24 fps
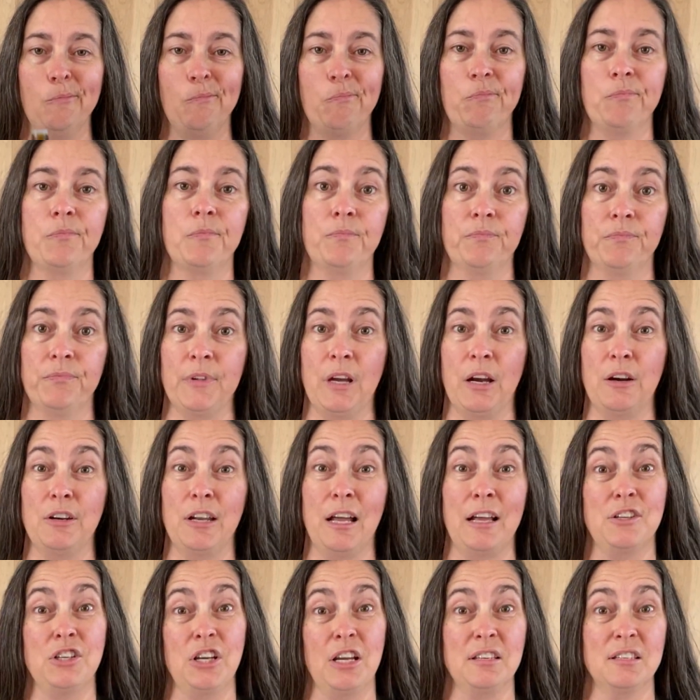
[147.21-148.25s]

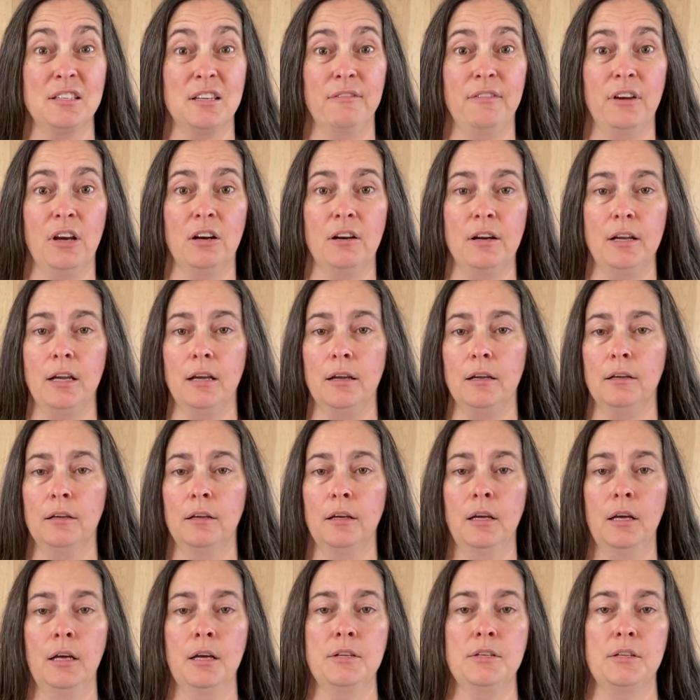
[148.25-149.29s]
our digestive
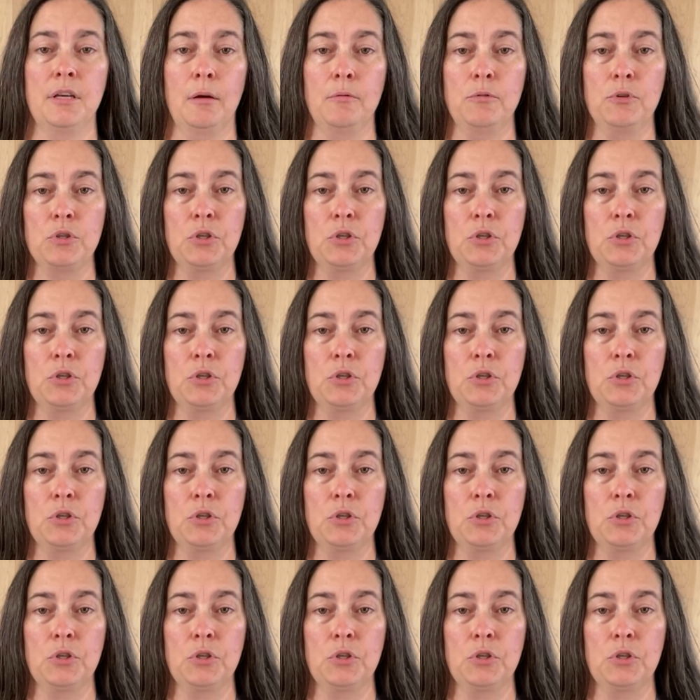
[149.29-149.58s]
area.